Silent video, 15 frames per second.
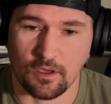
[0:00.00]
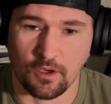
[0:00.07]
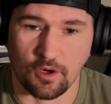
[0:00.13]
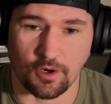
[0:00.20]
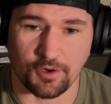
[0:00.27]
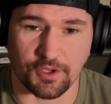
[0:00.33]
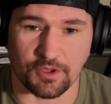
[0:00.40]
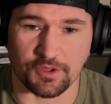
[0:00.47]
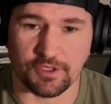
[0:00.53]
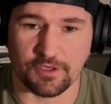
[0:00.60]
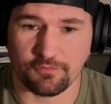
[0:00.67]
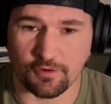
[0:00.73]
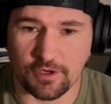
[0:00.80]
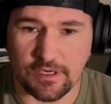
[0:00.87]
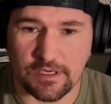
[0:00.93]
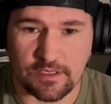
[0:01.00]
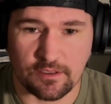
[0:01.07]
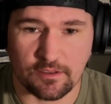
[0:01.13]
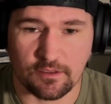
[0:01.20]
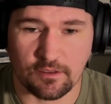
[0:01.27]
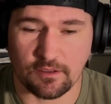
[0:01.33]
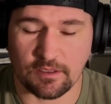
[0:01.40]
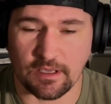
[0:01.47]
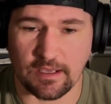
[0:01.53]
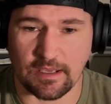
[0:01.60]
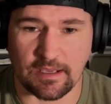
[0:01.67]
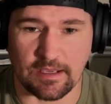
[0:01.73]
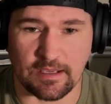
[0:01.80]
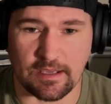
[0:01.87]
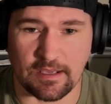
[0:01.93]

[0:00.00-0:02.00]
her delivery and,